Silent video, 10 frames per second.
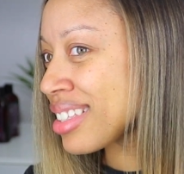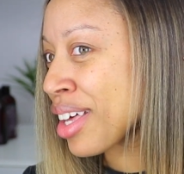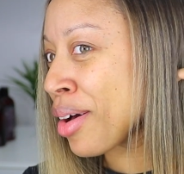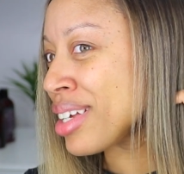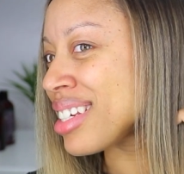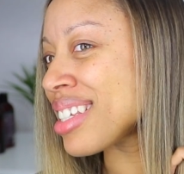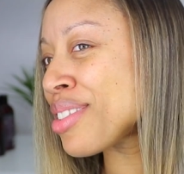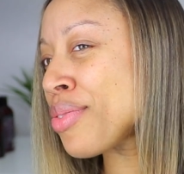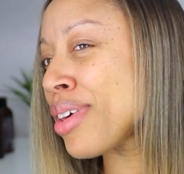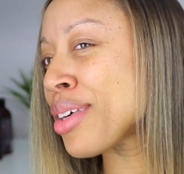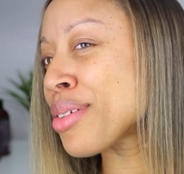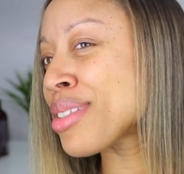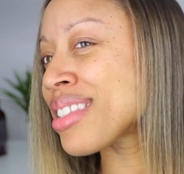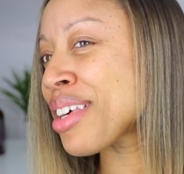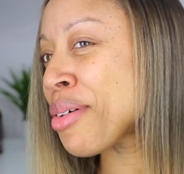So it just feels
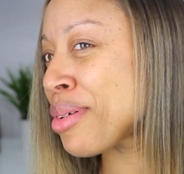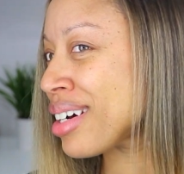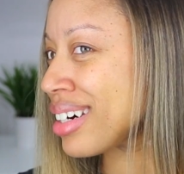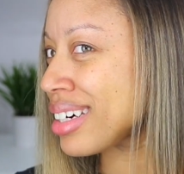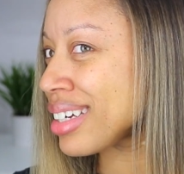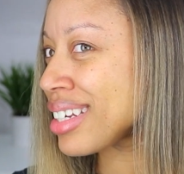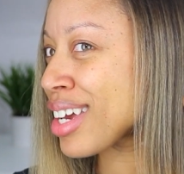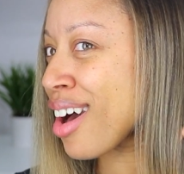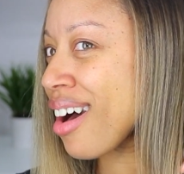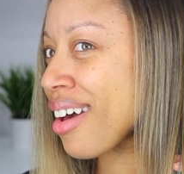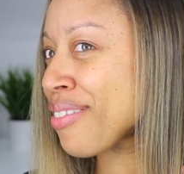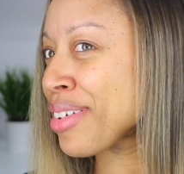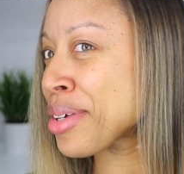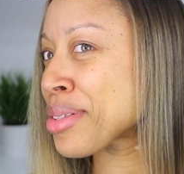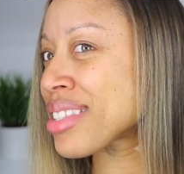so good, y'all. It
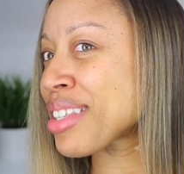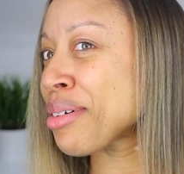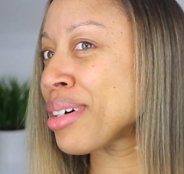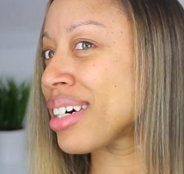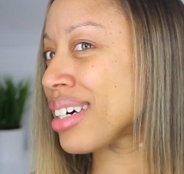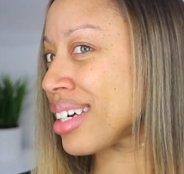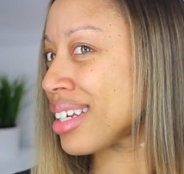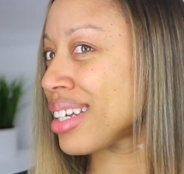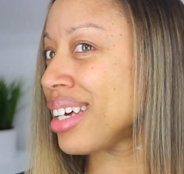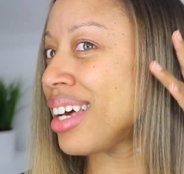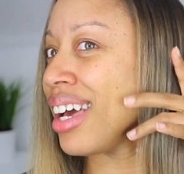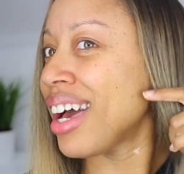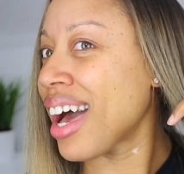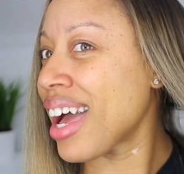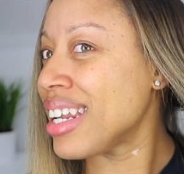feels so good.
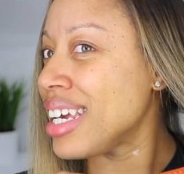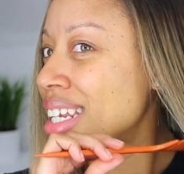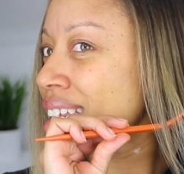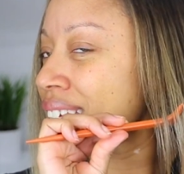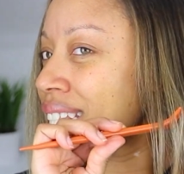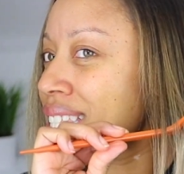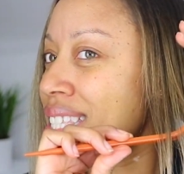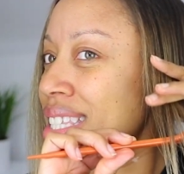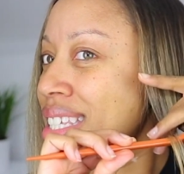I needed it.